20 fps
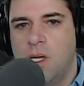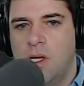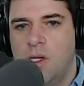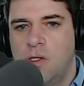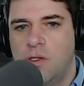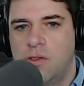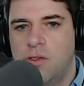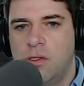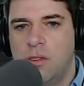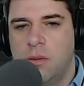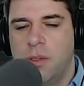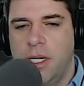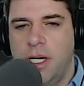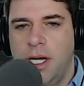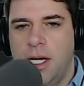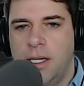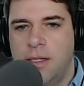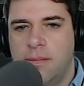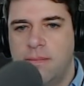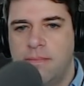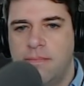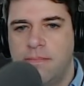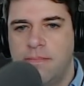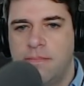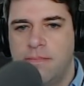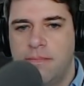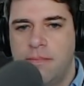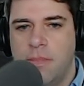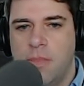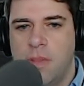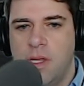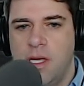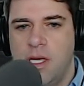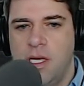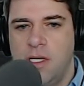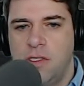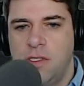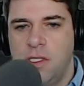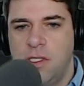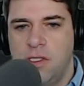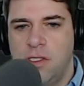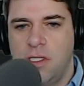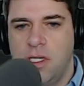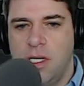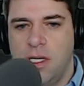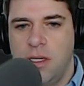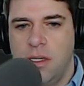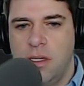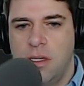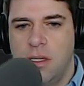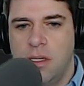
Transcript: Sure, why not? ECC,